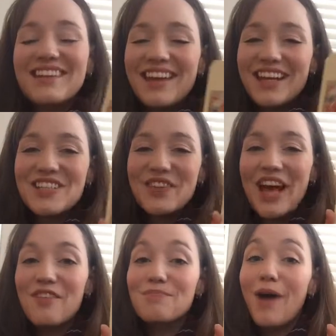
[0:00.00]
Next we
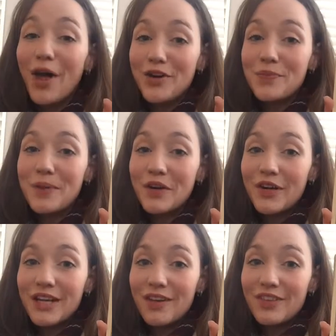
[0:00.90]
have Modern
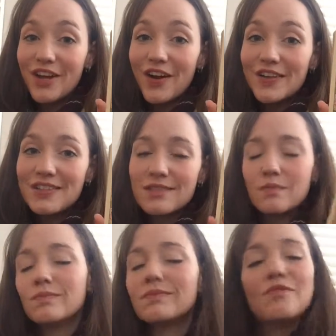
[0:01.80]
Period of the Arts.
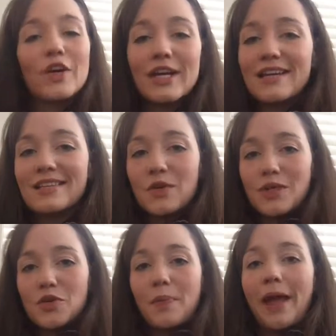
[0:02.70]
Very easy,
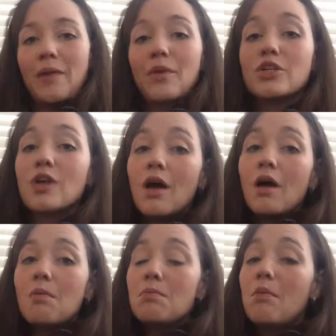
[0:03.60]
we do a paintbrush.
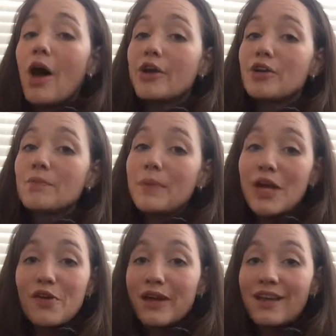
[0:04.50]
Modern
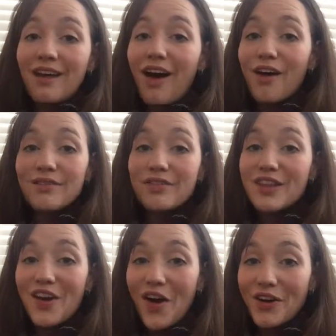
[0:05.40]
Period of
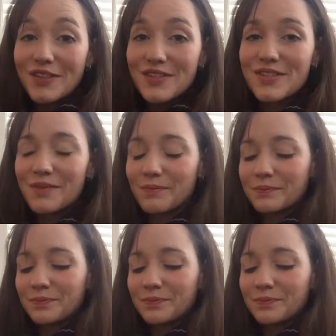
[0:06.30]
the Arts.